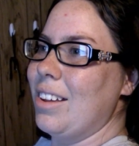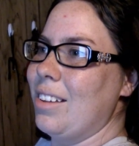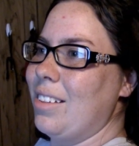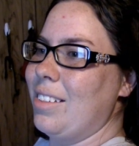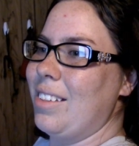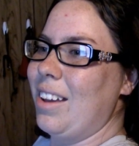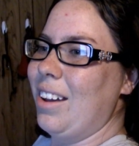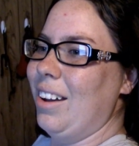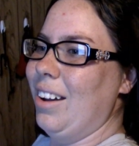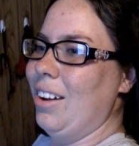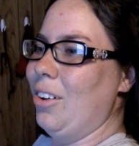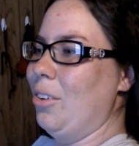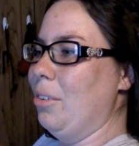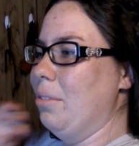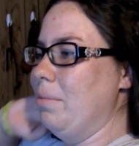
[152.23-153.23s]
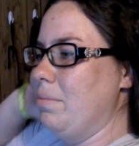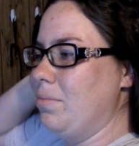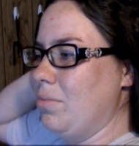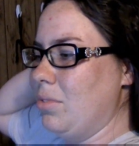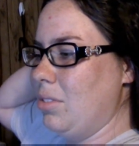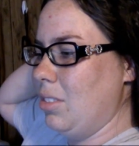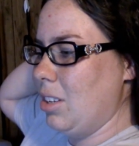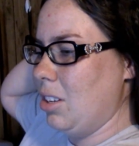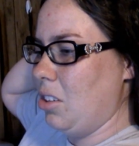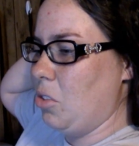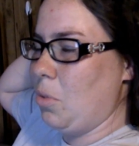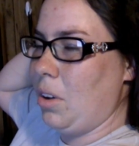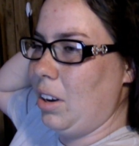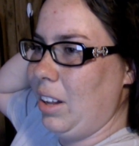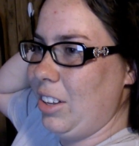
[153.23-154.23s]
So, just
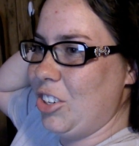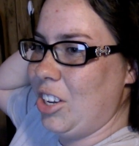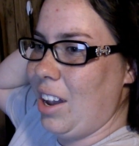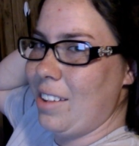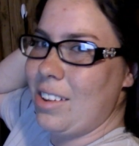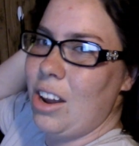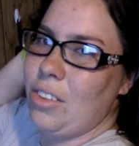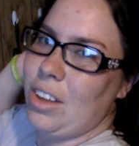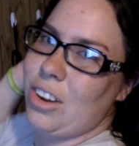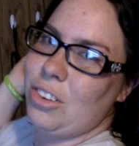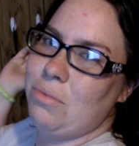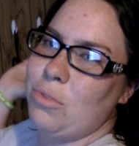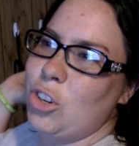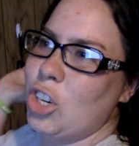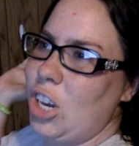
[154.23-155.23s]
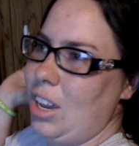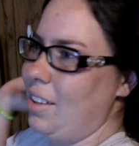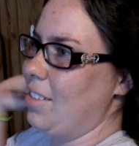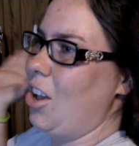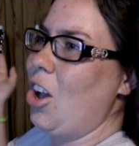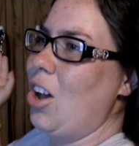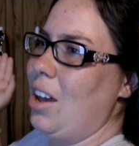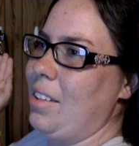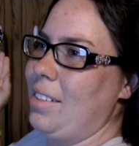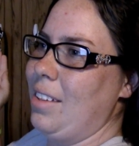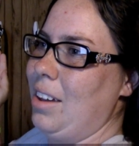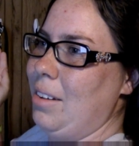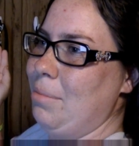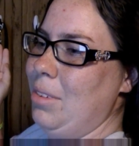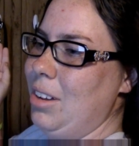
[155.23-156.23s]
wanted to let you guys know that she is
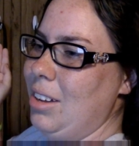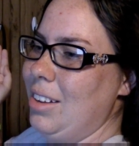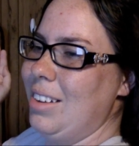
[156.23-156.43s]
awesome.